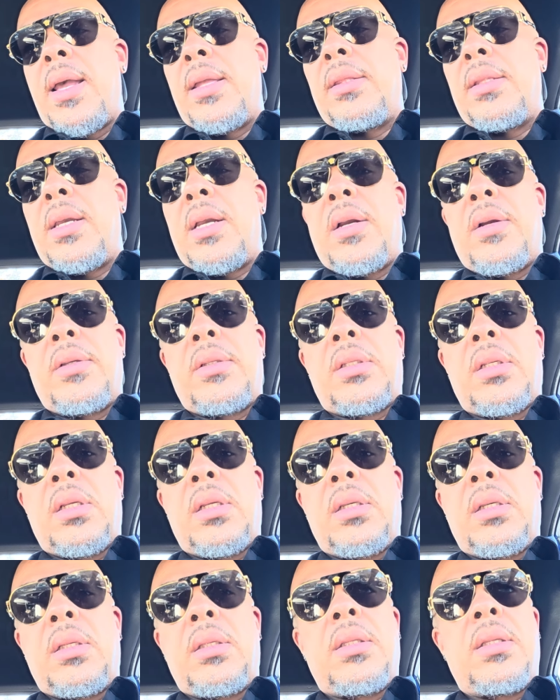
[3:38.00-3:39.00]
And there's
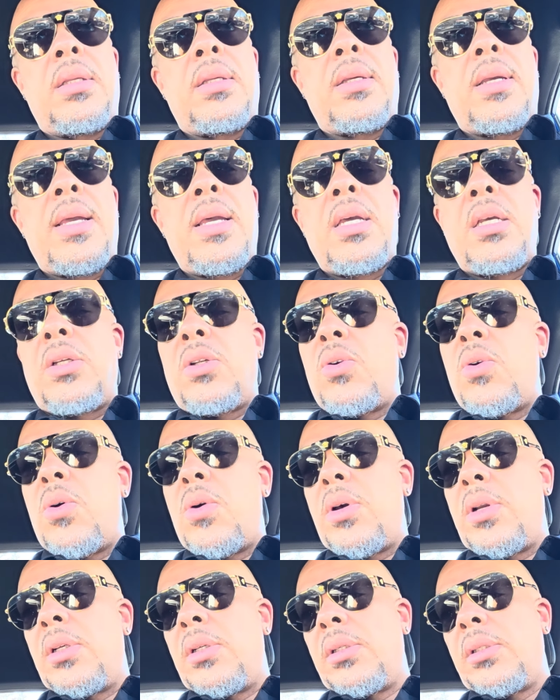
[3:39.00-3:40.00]
the
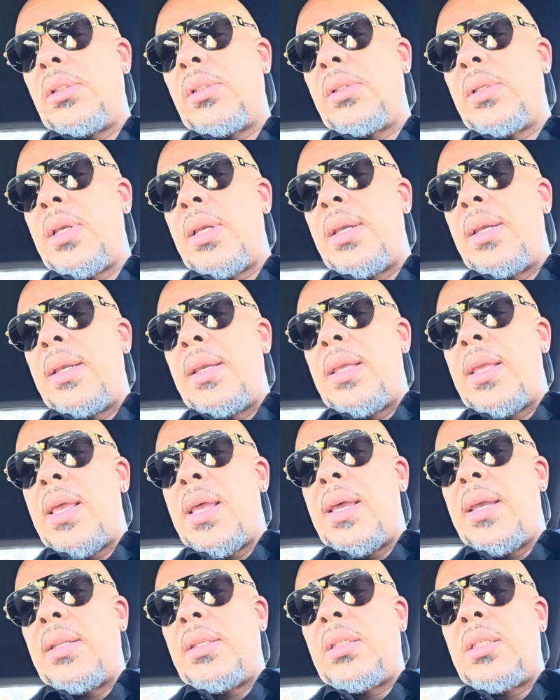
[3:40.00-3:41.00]
headquarters
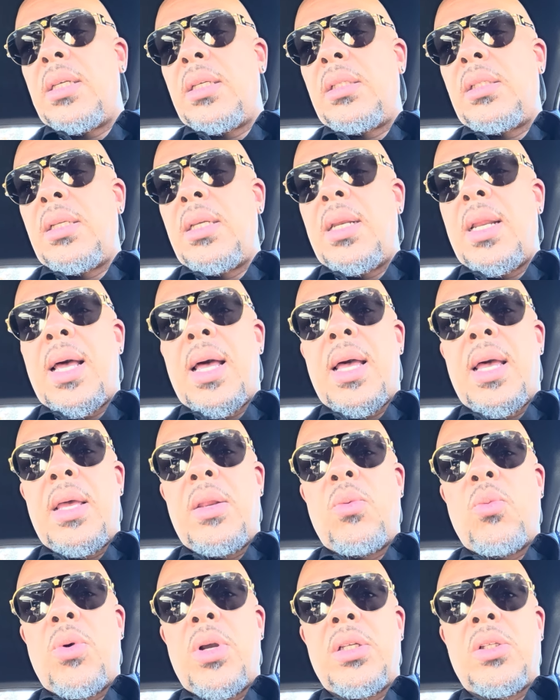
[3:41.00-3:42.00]
at
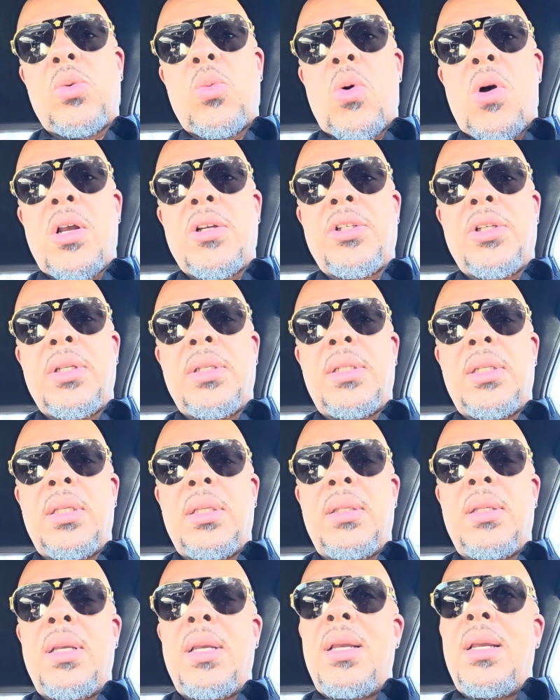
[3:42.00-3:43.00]
69 West
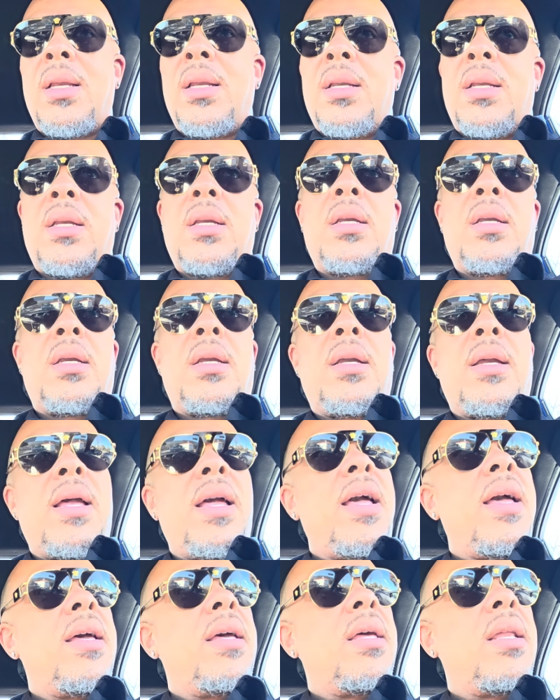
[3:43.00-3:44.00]
Washington.
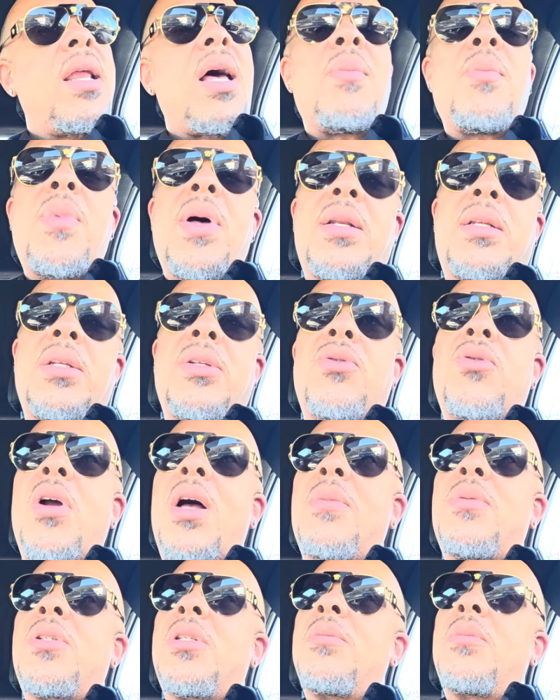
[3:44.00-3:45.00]
And I'm about to
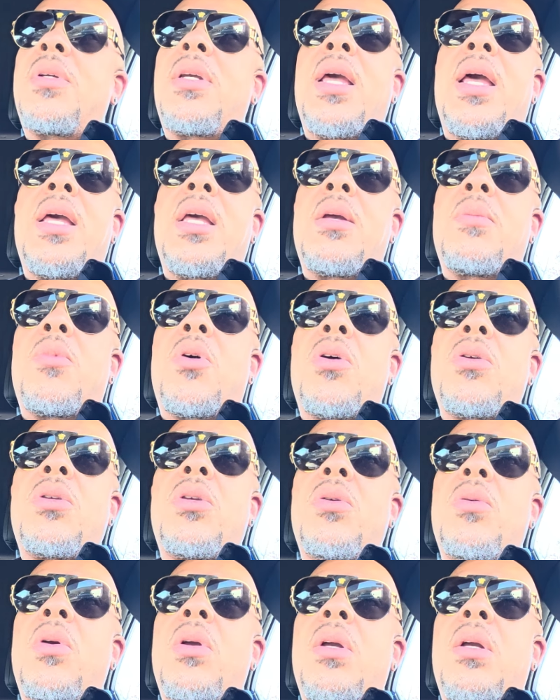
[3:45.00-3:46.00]
drop some game on
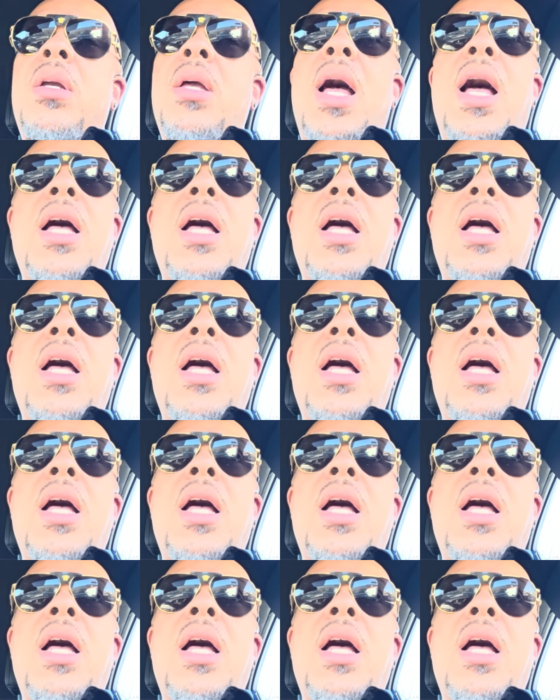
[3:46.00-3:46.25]
you.